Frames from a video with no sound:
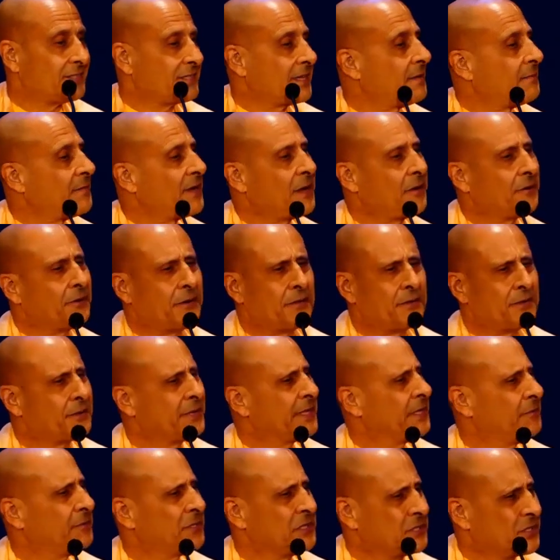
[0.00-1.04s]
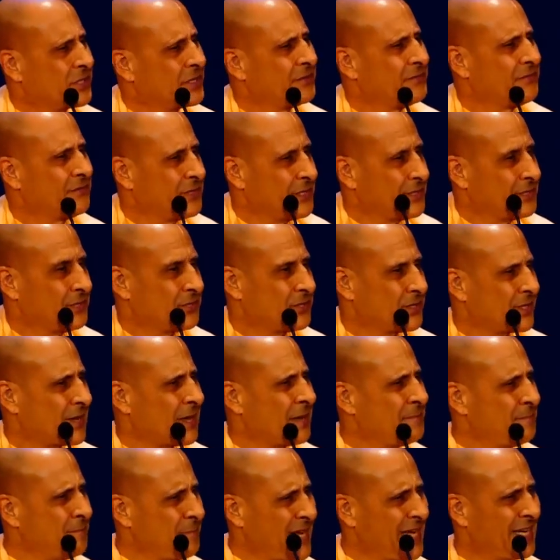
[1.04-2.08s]
somehow or other he was convinced,
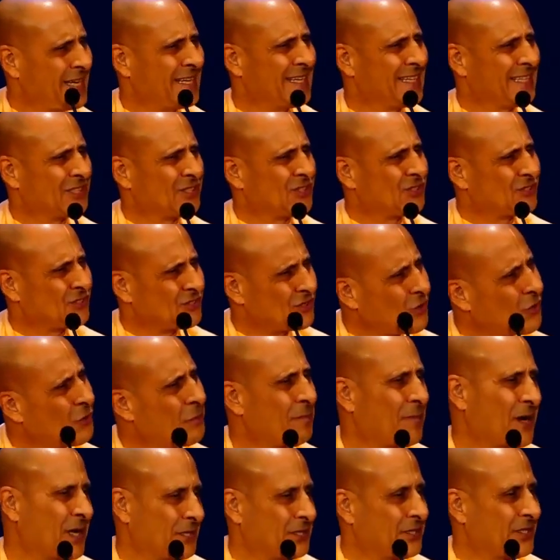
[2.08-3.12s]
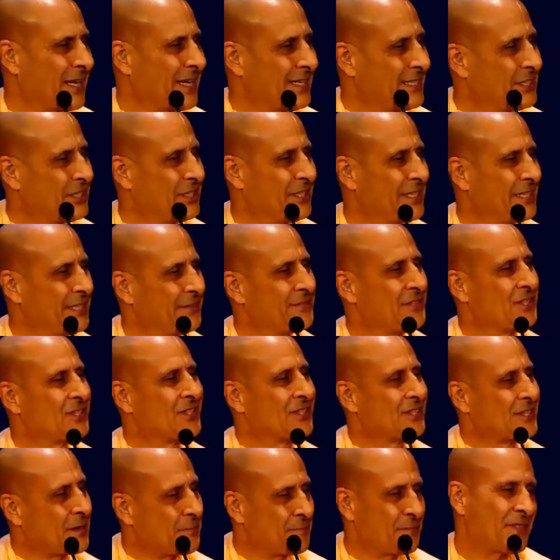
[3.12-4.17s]
I'm making so much, I should give
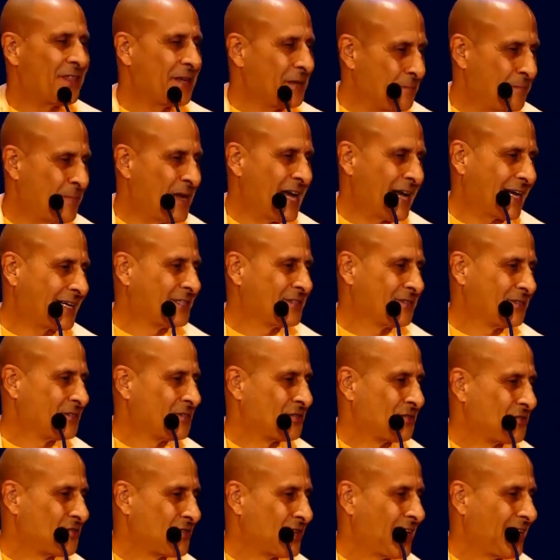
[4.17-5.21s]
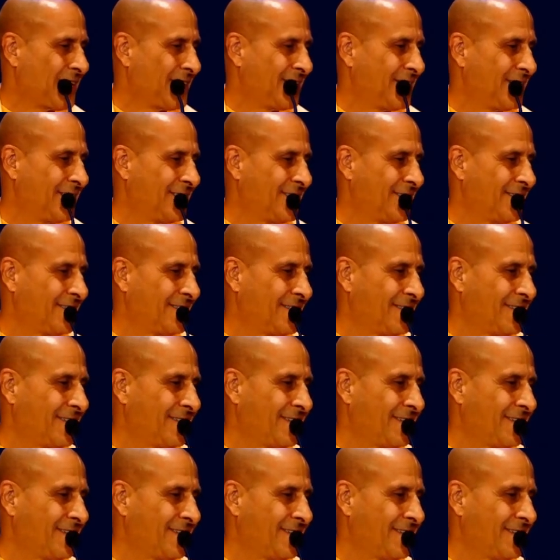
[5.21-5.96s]
something back to society.